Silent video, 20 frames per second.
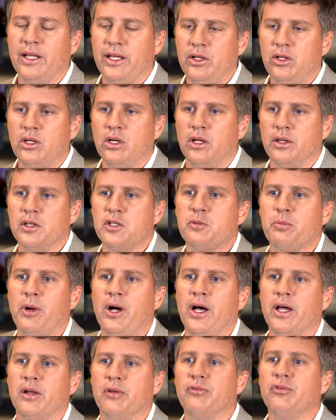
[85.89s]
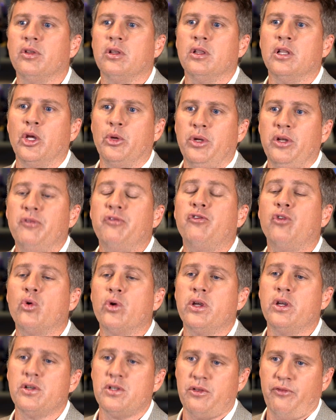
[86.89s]
landed on the spot of loading
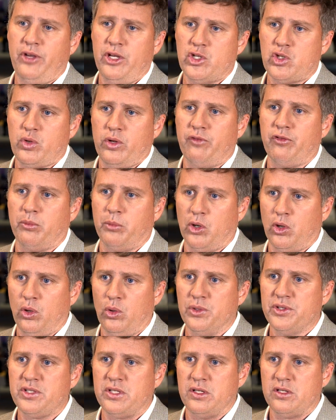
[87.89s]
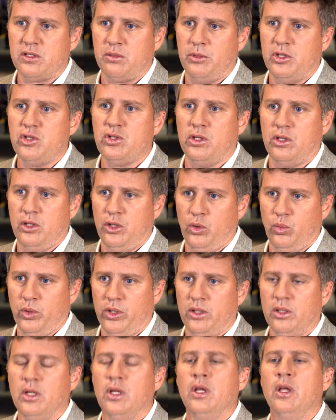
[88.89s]
4 years of history from our old system into the new
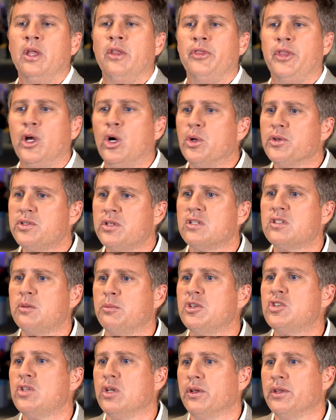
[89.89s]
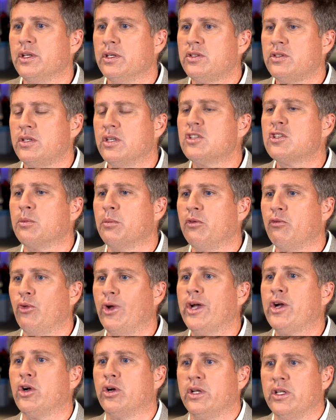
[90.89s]
one. The old system is still the system of
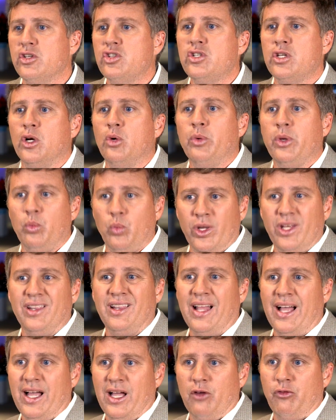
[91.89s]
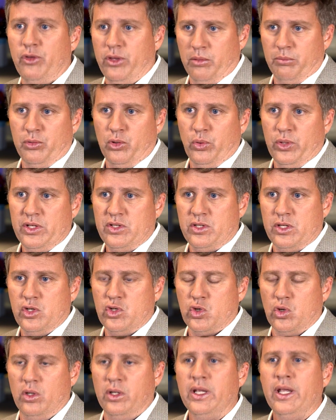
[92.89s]
record until we went live with Employee
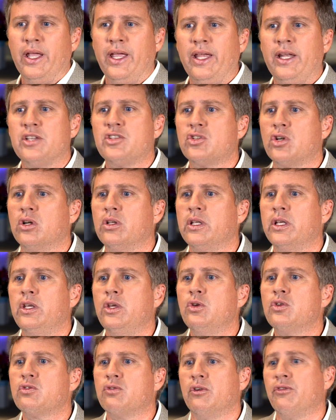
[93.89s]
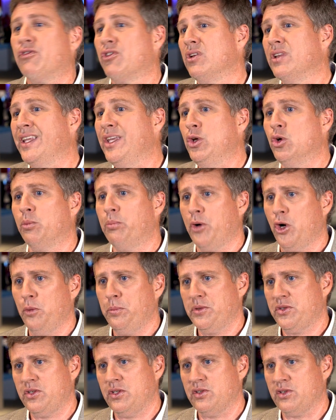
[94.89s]
Central, and it's certainly useful for legal
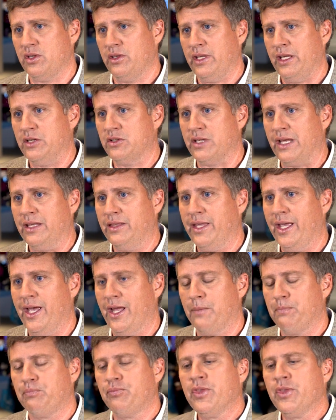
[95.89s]
purposes and things like that.